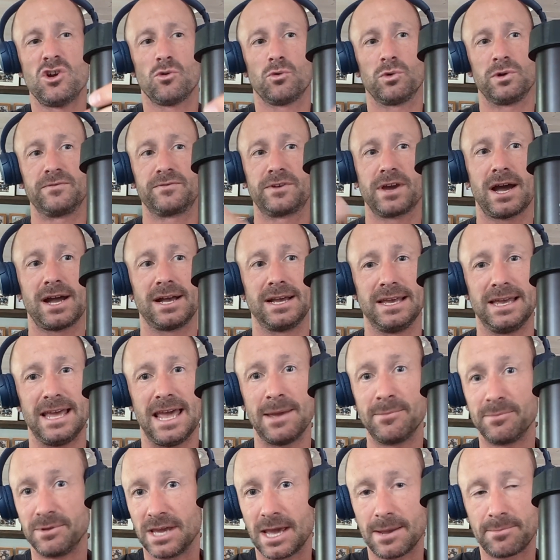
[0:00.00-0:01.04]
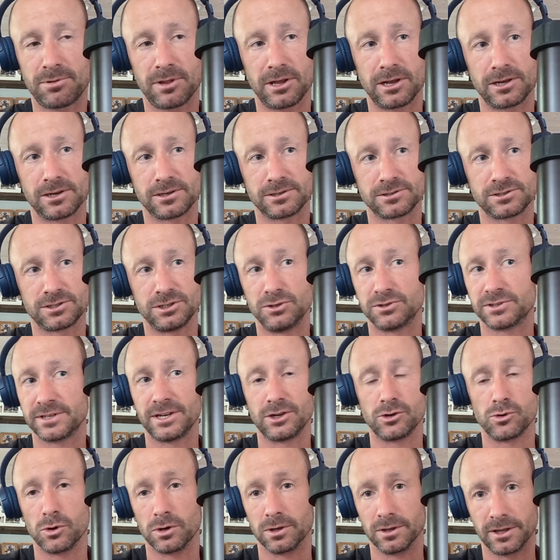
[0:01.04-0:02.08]
We've got NBA players using
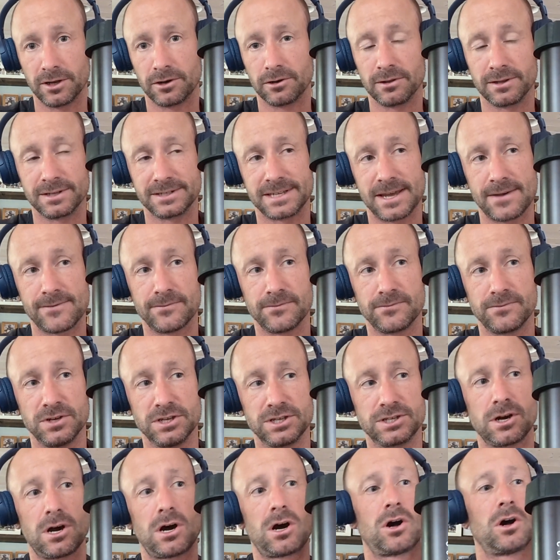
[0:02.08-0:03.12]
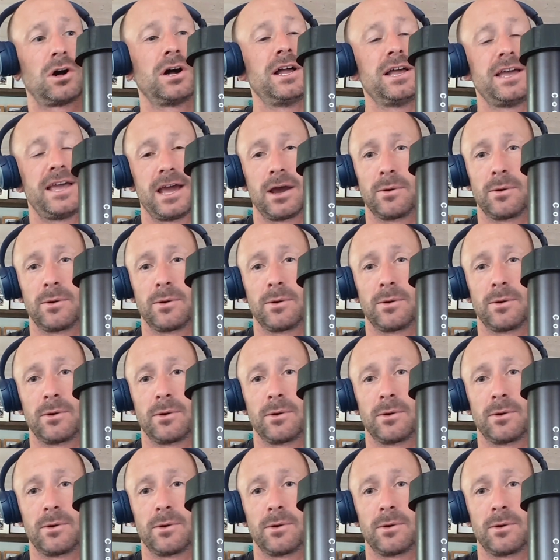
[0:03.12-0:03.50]
it who are literally 7 feet tall,